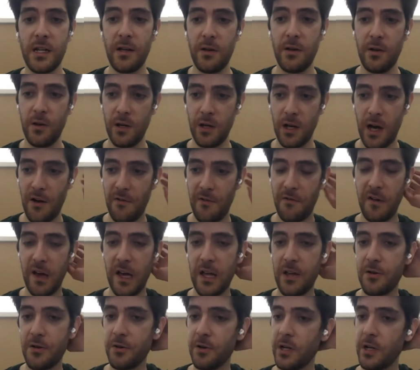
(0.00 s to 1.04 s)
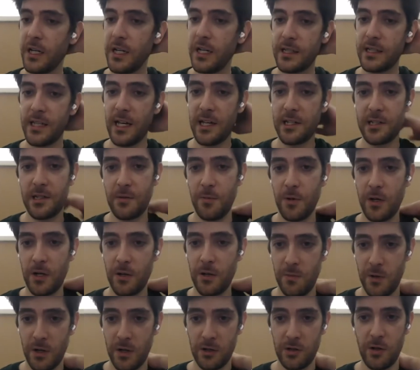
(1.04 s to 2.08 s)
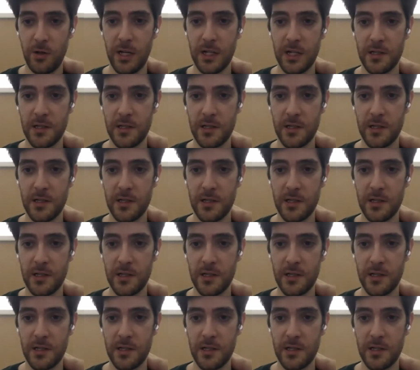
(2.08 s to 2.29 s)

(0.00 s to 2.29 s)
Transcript: more easily a failure in a test,